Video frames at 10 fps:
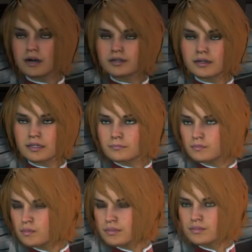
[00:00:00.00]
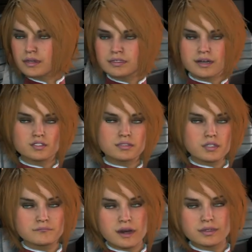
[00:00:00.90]
I an extra too? Oh,
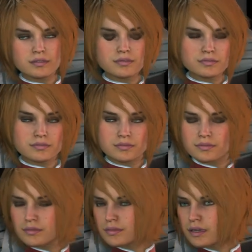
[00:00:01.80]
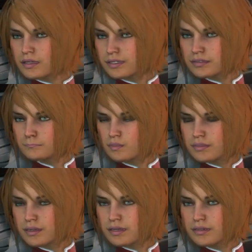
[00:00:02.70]
sous vide.
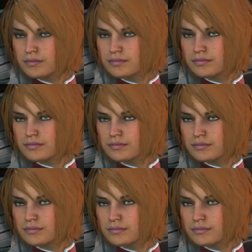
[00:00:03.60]
Sous vide, like